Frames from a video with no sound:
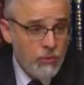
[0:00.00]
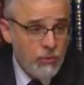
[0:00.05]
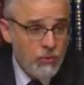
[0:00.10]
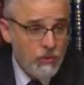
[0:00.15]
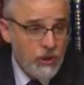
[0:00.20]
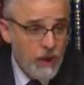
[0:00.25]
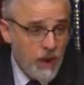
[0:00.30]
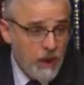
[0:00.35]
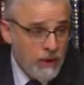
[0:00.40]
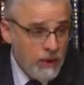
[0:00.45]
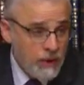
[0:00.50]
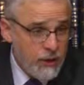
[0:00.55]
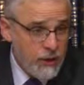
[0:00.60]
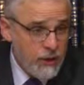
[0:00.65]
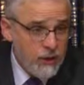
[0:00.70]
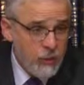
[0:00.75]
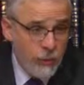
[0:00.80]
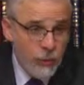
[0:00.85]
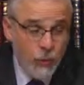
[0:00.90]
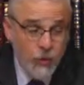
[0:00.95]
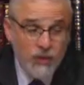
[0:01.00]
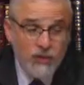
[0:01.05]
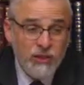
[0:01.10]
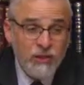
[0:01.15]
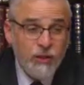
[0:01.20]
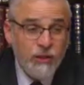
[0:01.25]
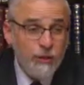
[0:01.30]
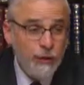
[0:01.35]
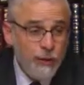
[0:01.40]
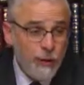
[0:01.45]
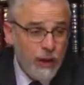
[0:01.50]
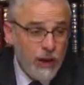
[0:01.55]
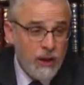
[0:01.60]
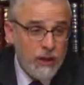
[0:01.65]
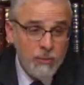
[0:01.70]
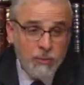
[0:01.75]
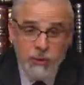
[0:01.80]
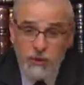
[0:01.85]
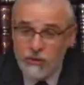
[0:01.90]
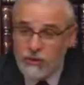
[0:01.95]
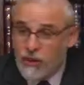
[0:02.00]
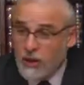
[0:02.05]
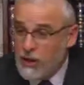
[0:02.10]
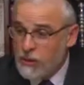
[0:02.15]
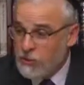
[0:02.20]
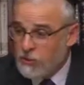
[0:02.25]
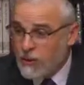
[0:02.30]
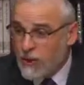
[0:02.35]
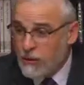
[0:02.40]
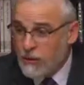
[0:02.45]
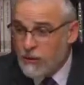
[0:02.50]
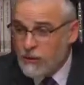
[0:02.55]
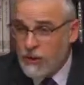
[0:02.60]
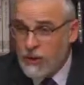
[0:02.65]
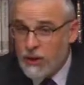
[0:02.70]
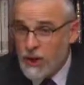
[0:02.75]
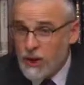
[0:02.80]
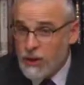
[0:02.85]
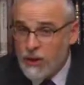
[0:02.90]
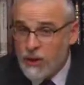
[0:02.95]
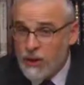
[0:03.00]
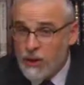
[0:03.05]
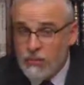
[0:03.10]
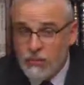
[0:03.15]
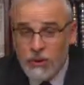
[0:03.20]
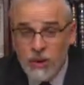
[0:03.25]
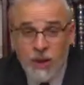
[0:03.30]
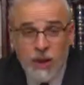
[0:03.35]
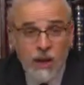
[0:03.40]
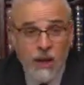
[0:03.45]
was confident, wasn't afraid per se himself of the kanoim.